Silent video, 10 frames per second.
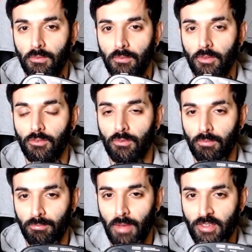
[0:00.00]
as
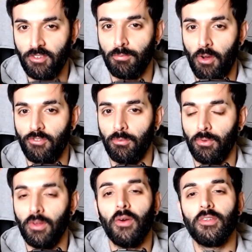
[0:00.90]
best as
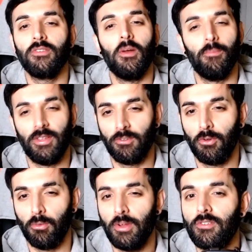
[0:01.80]
possible. It's not best as
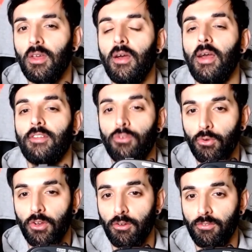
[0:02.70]
possible, it's
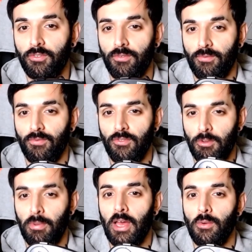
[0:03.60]
good enough to
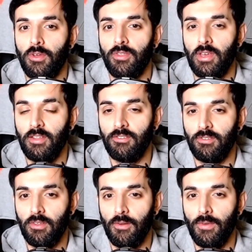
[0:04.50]
play with.
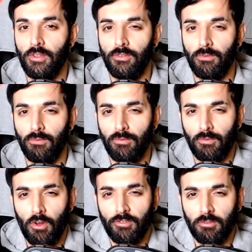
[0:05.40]
It
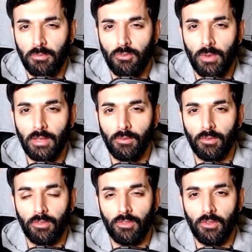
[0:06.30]
costs between what,
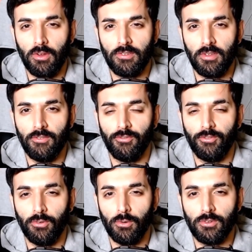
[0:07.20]
30 and
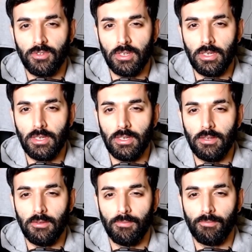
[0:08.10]

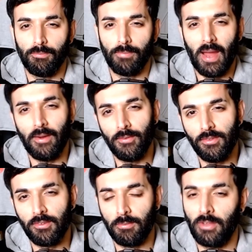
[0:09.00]
40
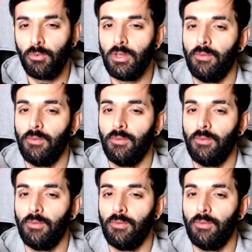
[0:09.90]
pounds, depends where